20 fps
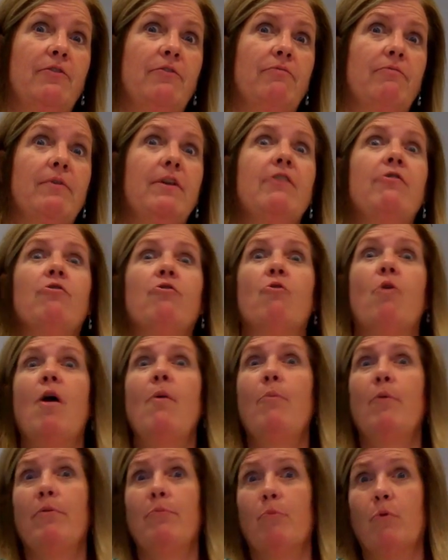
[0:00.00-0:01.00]
He
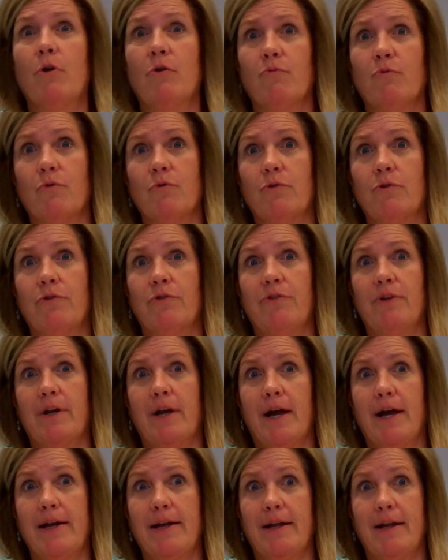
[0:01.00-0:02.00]
grew up with more
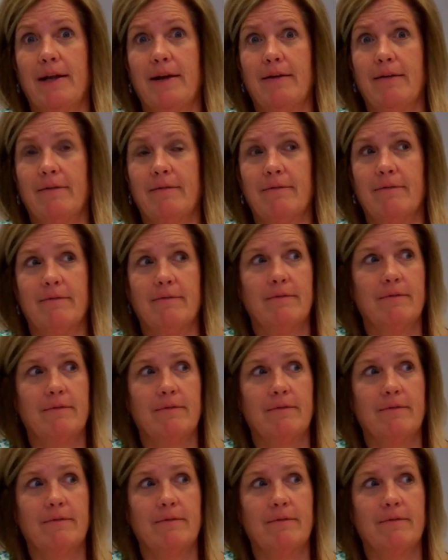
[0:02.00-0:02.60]
rules than I did.